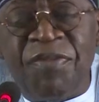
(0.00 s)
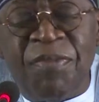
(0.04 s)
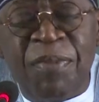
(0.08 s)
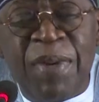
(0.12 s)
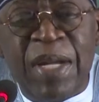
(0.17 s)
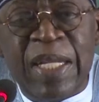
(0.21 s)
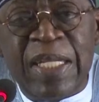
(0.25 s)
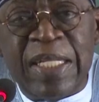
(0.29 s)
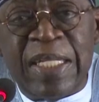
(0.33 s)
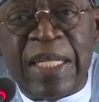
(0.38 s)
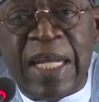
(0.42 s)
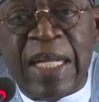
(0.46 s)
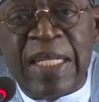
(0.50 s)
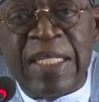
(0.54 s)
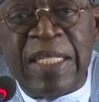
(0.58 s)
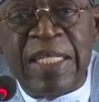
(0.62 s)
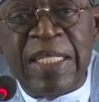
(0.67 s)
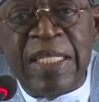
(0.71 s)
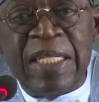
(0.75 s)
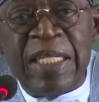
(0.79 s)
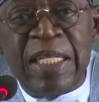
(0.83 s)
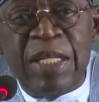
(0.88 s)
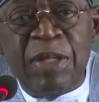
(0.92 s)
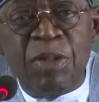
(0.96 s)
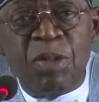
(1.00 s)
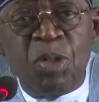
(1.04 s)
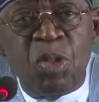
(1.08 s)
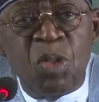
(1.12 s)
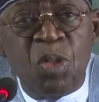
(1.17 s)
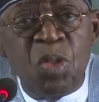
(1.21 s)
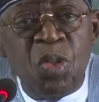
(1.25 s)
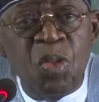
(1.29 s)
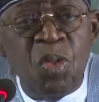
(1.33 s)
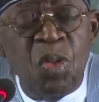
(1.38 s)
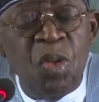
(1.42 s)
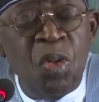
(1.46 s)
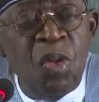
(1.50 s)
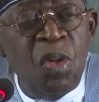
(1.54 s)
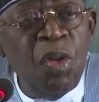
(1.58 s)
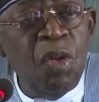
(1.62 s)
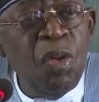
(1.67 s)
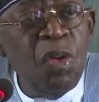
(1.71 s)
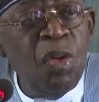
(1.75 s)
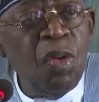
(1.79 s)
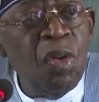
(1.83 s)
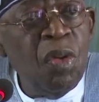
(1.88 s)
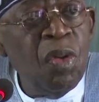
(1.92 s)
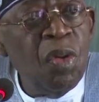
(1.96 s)
that he should remain a
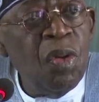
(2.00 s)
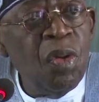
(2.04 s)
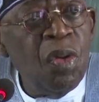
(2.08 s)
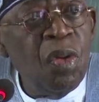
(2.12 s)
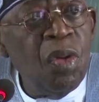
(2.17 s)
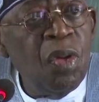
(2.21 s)
kingmaker